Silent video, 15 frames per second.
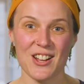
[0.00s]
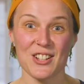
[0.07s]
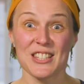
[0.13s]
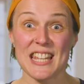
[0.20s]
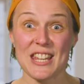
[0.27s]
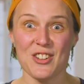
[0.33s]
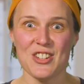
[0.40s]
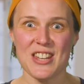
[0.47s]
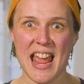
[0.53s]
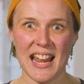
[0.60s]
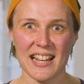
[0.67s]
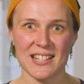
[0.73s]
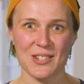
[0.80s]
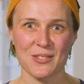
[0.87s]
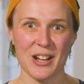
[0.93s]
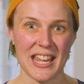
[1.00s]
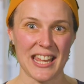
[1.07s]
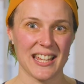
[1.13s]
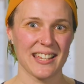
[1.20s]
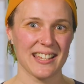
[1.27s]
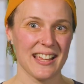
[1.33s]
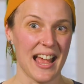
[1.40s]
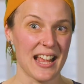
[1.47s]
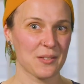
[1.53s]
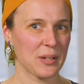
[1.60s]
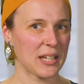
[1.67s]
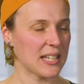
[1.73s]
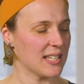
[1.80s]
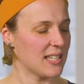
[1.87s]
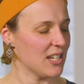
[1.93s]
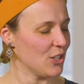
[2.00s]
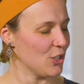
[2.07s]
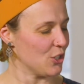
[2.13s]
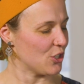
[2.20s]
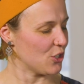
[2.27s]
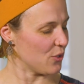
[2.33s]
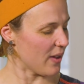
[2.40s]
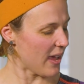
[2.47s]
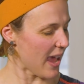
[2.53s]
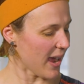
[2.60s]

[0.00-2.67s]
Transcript: I'll see you next week as we continue to